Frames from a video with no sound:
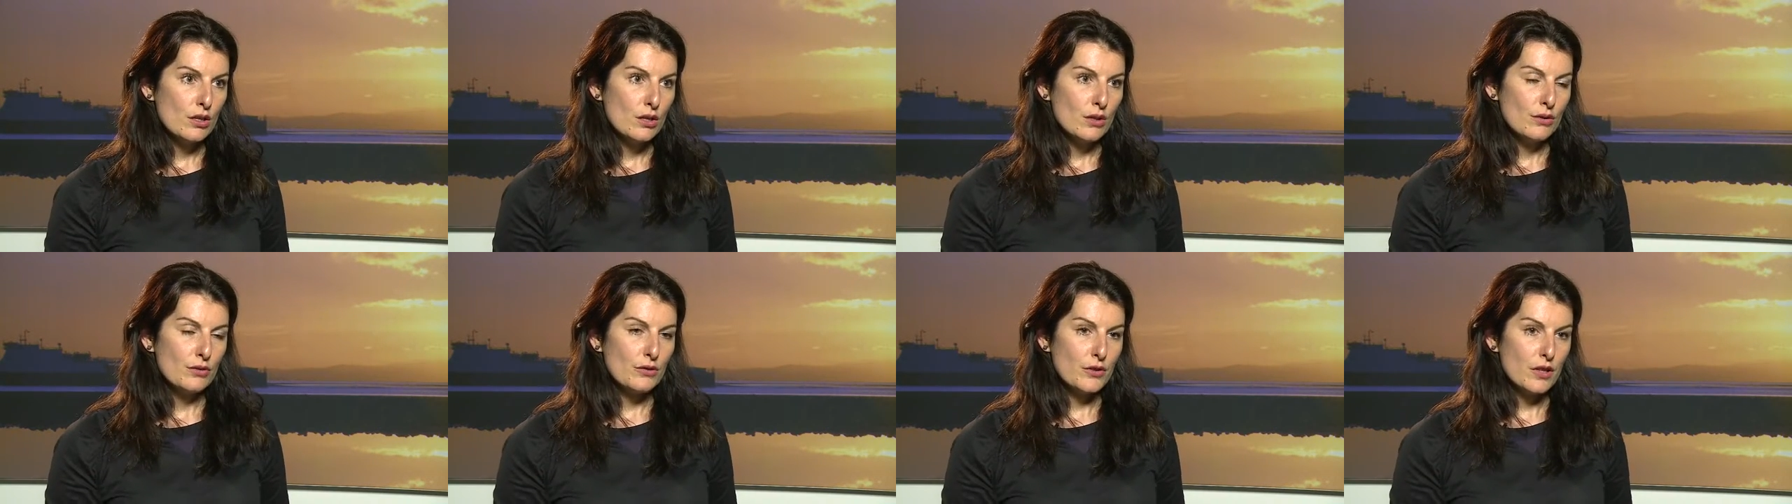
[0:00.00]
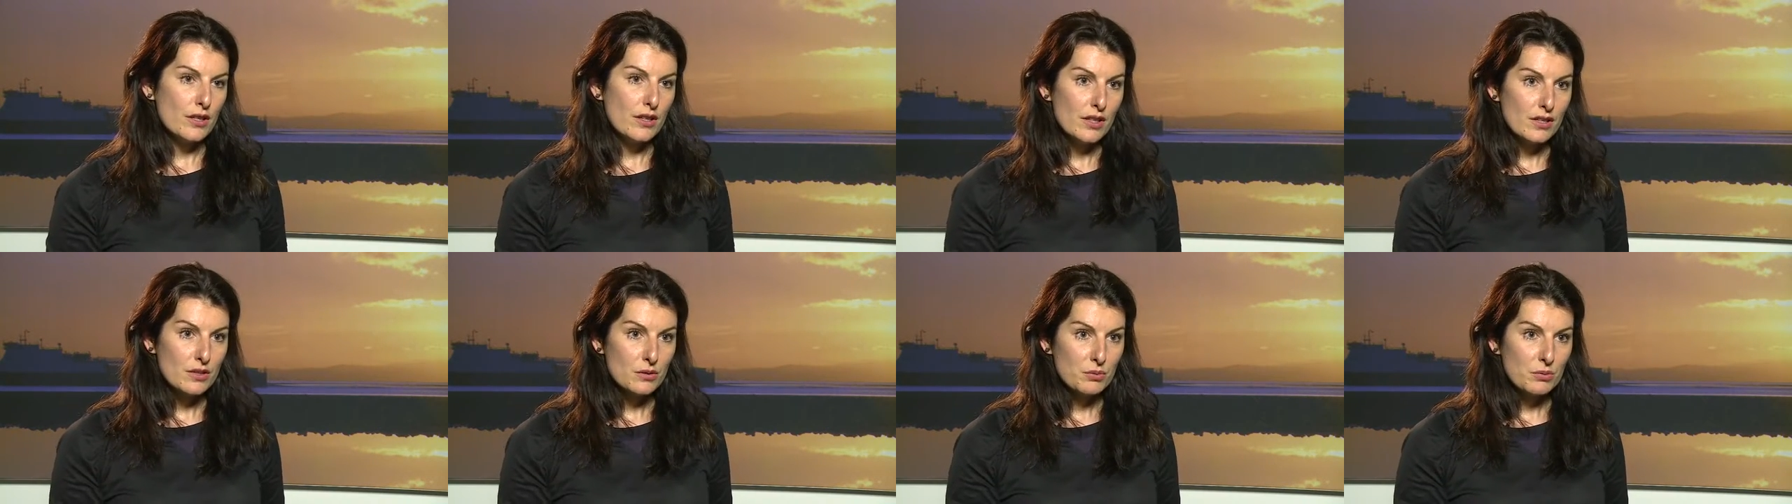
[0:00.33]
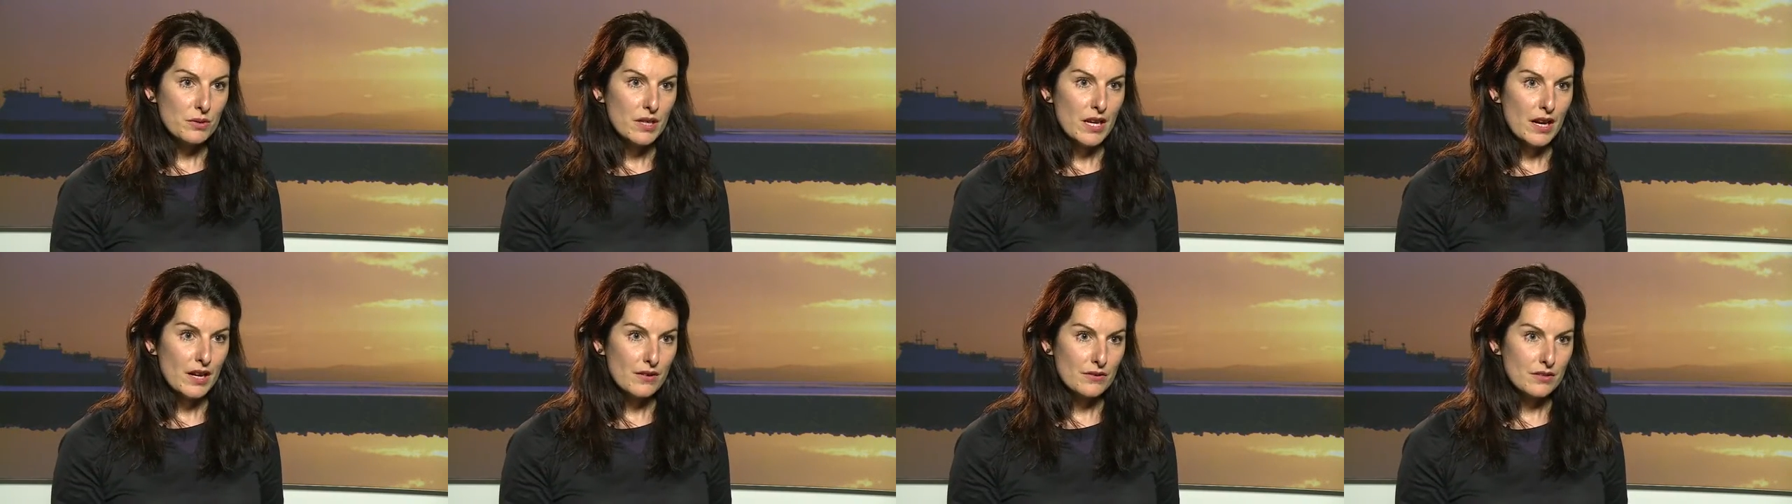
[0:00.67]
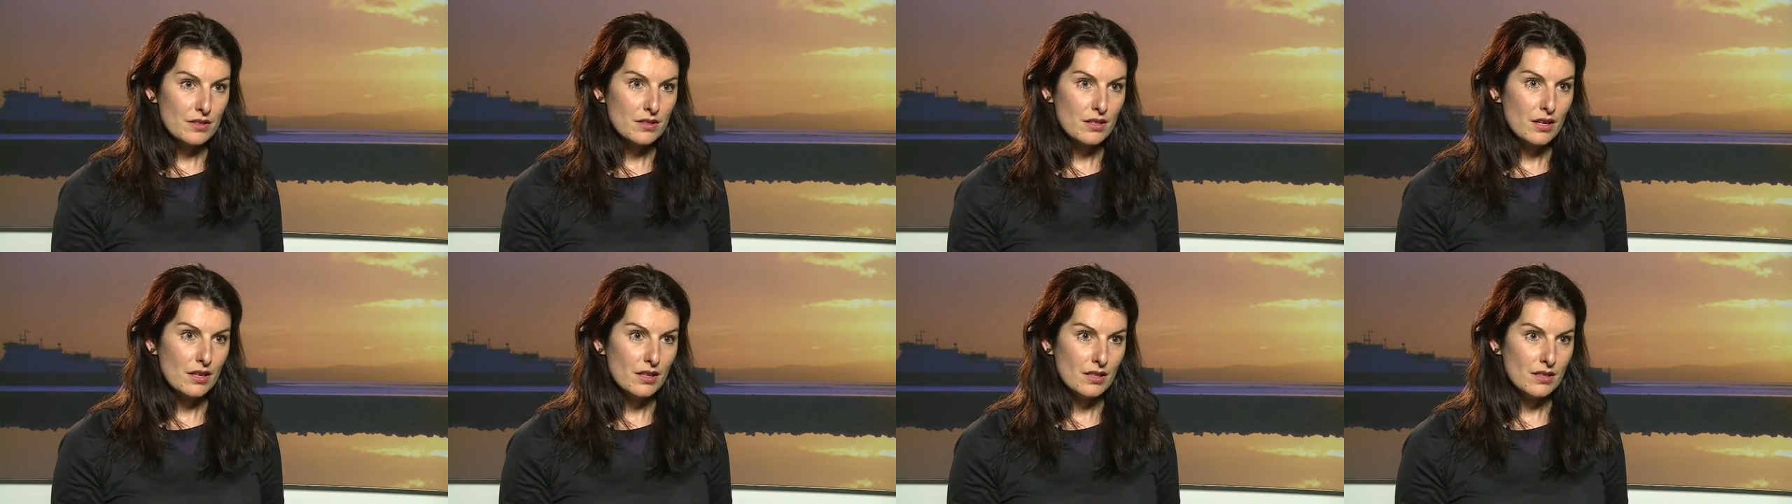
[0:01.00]
For this, we have
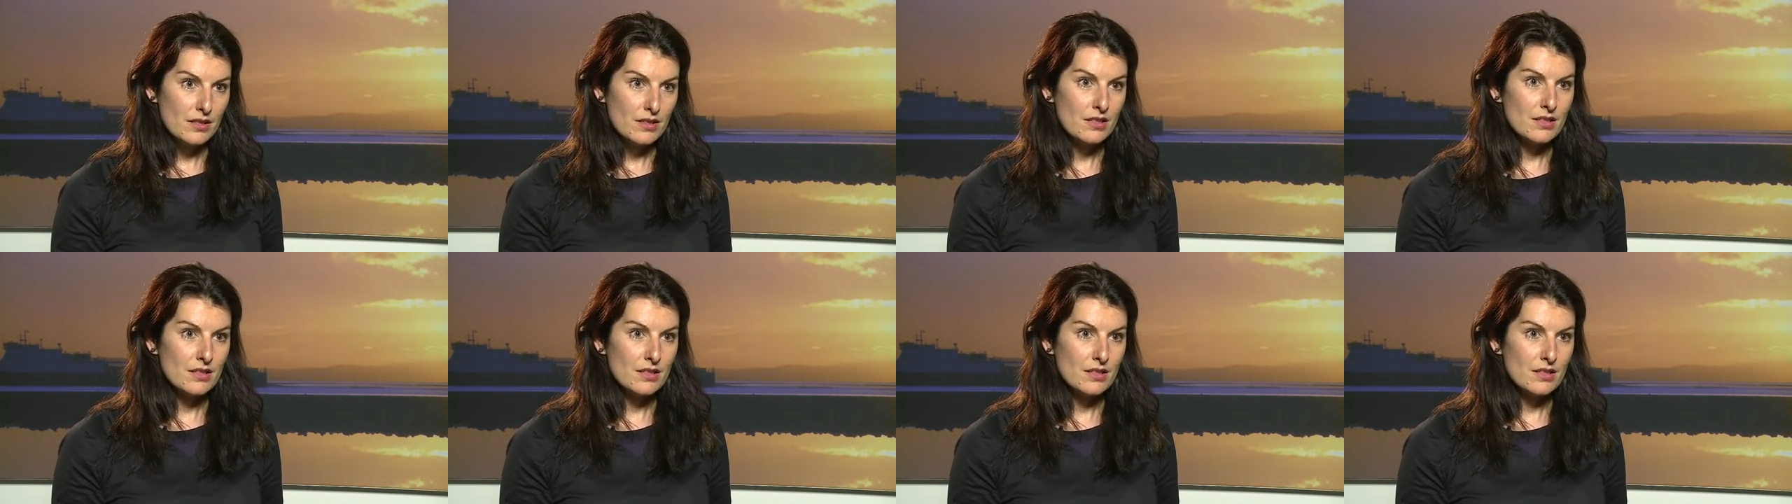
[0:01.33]
studied